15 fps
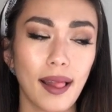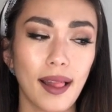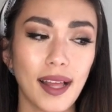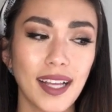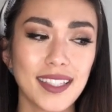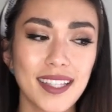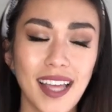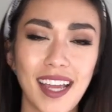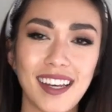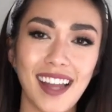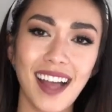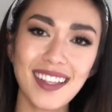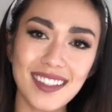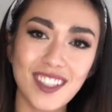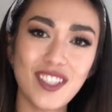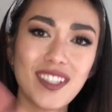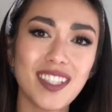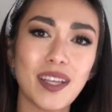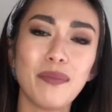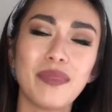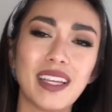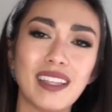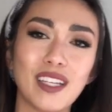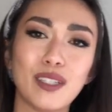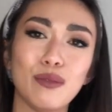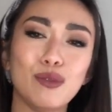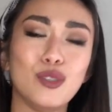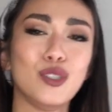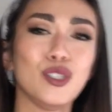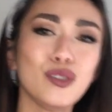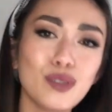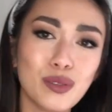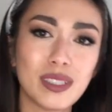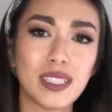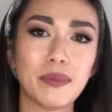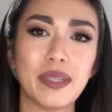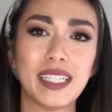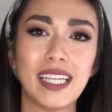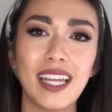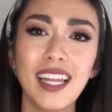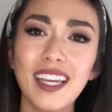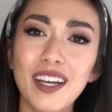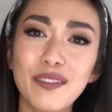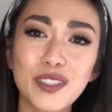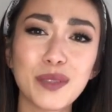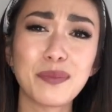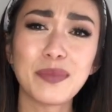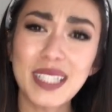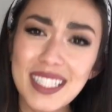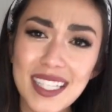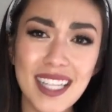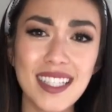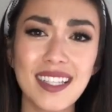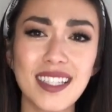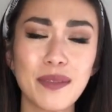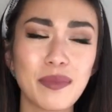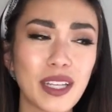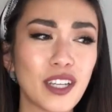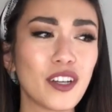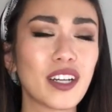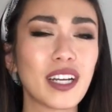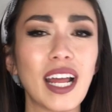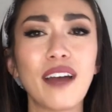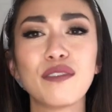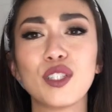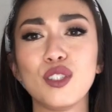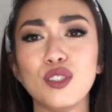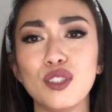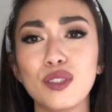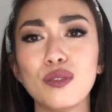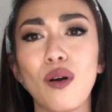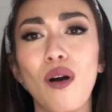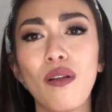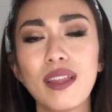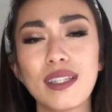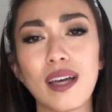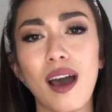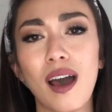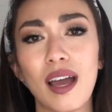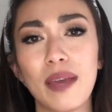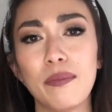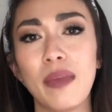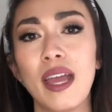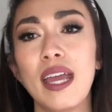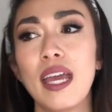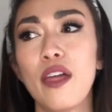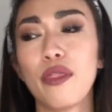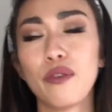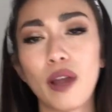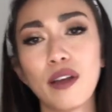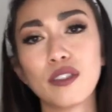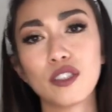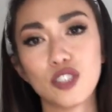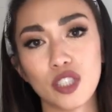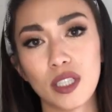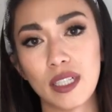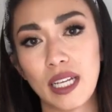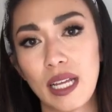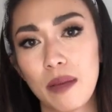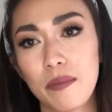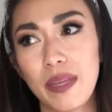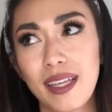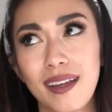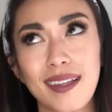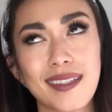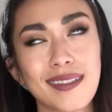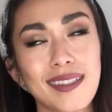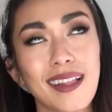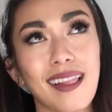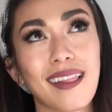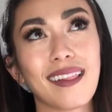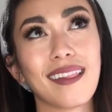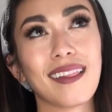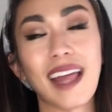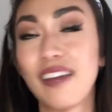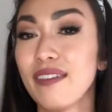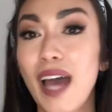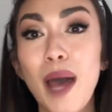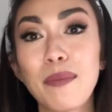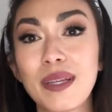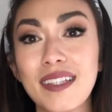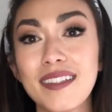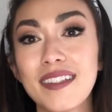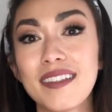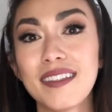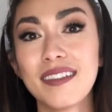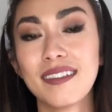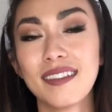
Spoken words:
it's like not just something that you do in the beginning of your business, it's something you're gonna have to do all the time throughout your journey because life happens.